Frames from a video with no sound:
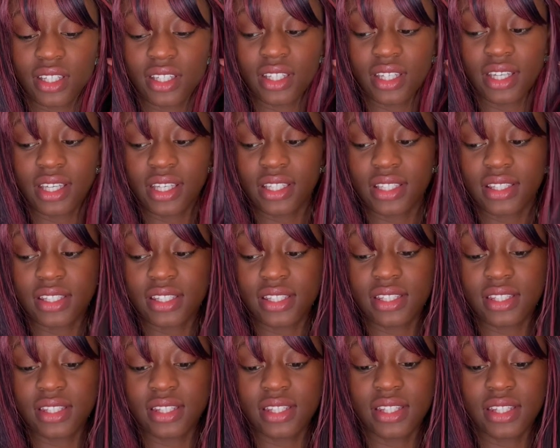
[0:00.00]

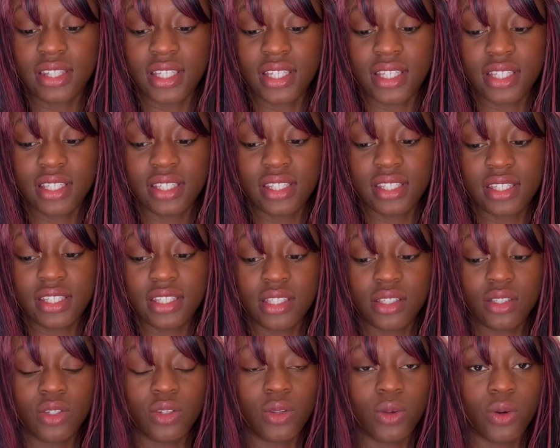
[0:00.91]
it's this
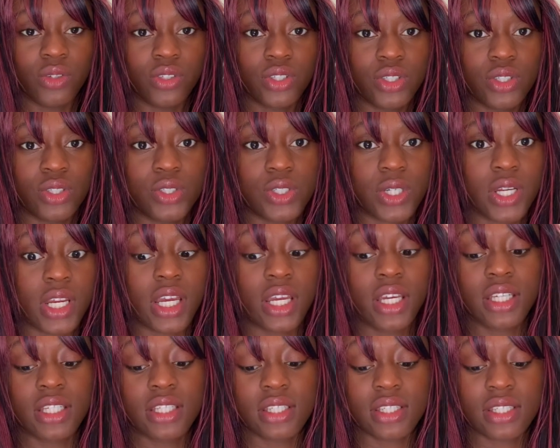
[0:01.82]
nod
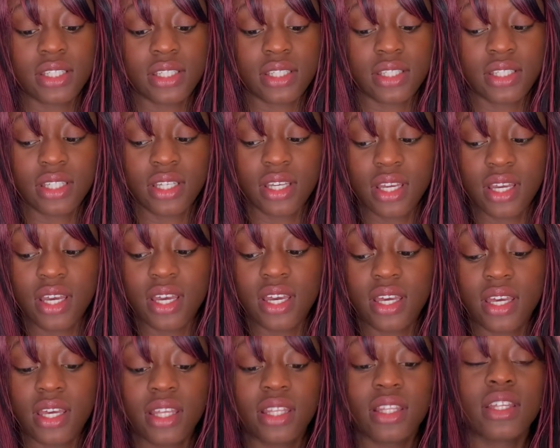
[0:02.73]
dress.
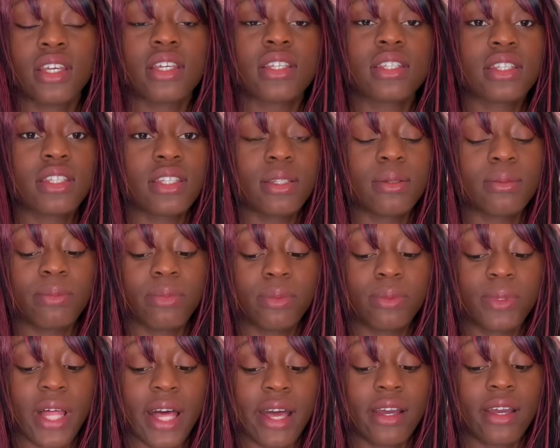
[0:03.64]
It's in
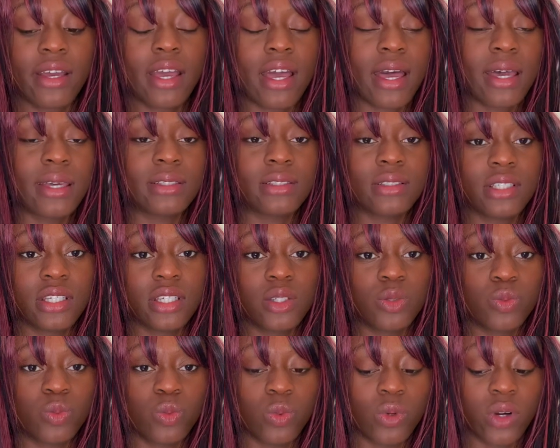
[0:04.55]
black and
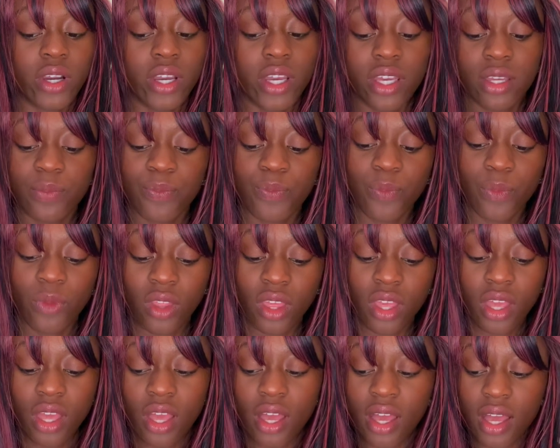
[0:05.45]
in white,
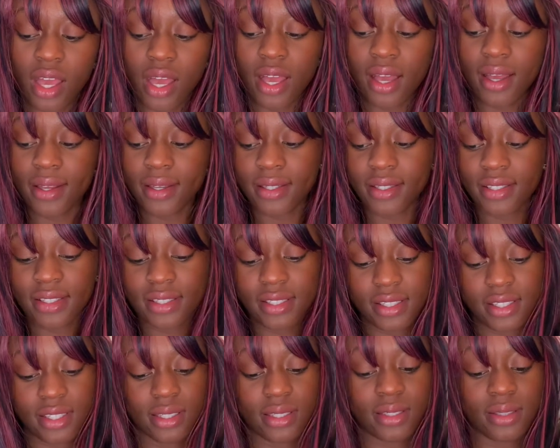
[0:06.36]
and
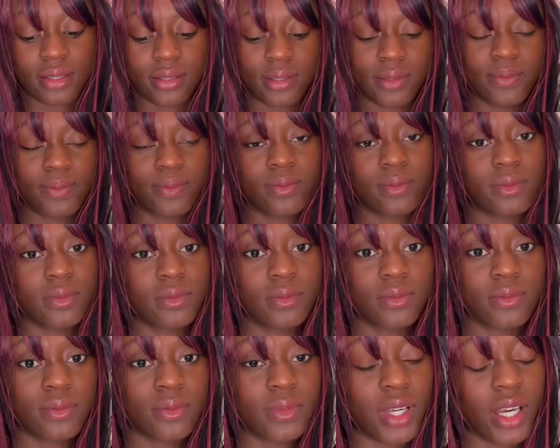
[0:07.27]

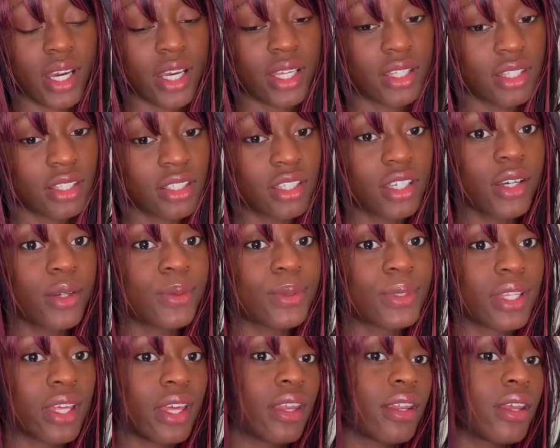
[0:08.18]
I think I
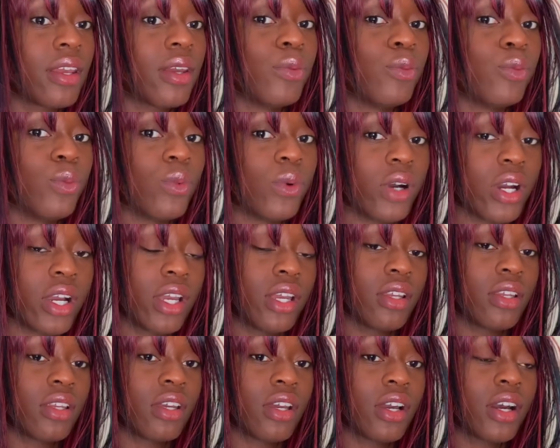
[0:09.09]
would get it in
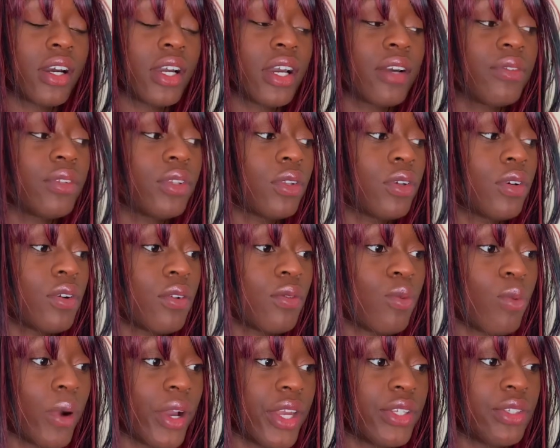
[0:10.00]
white. I have a lot
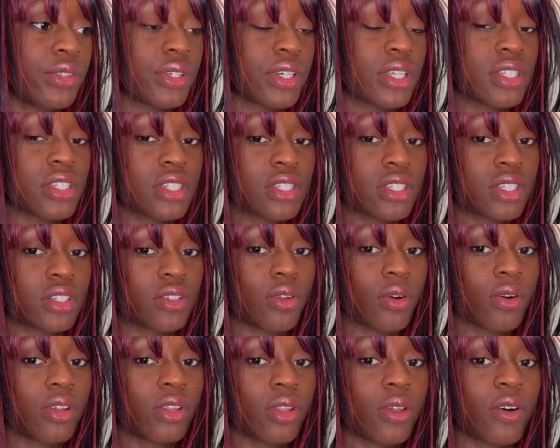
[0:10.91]
of white dresses and
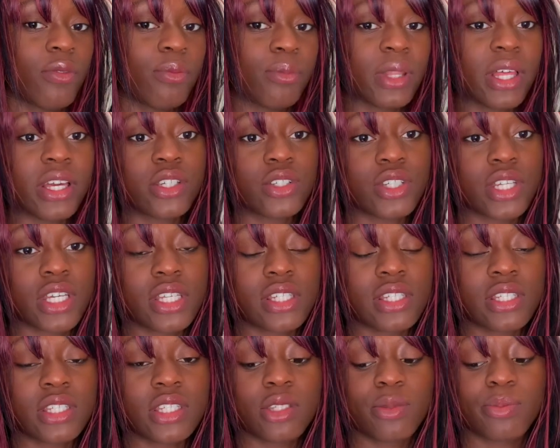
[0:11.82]
not a lot of black
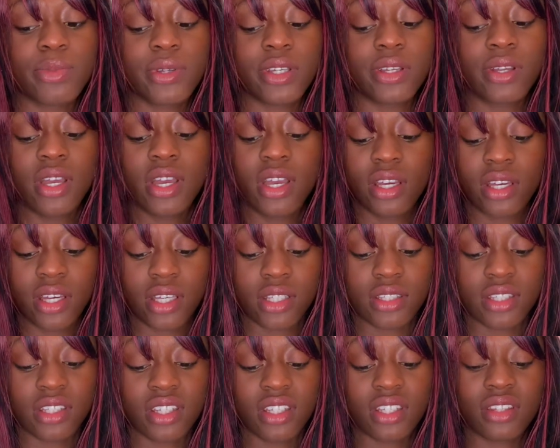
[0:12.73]
dresses, but I
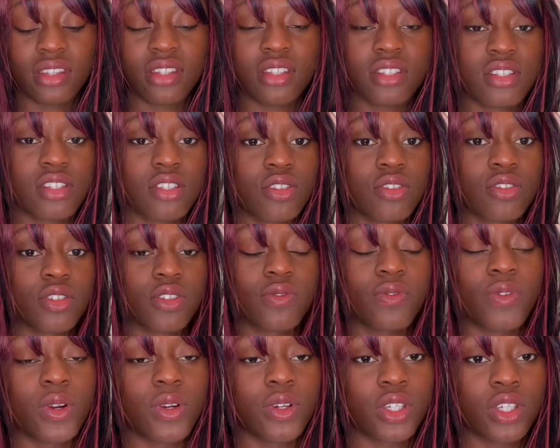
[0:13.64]
think this looks
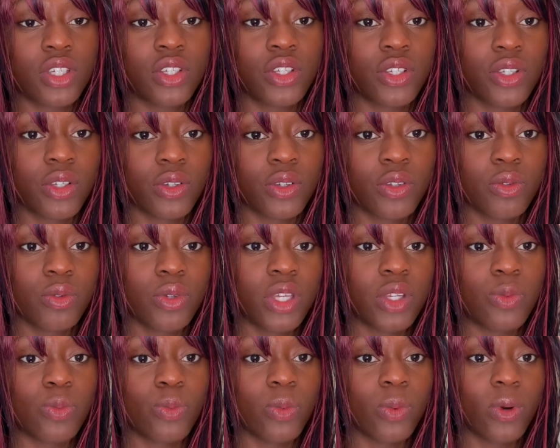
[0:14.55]
very cute
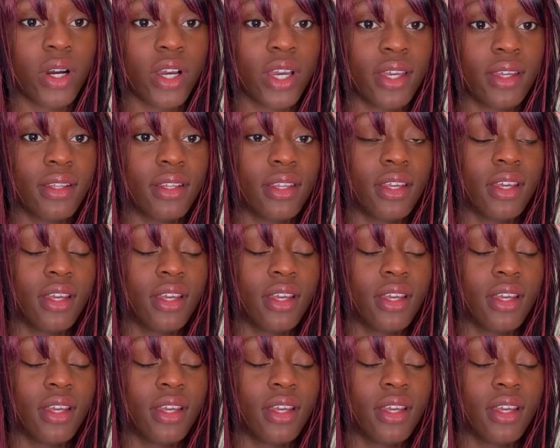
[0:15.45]
in white,